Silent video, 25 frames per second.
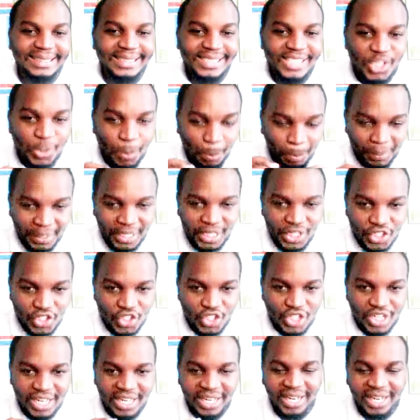
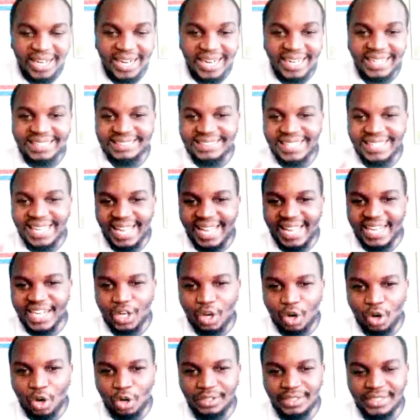Speech, character,
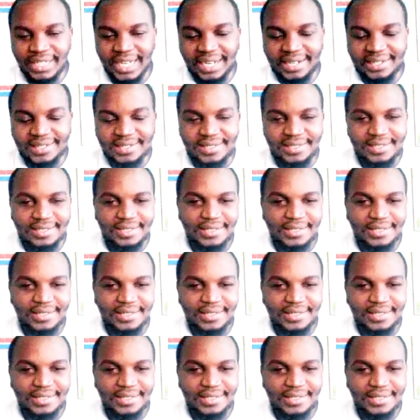and conduct.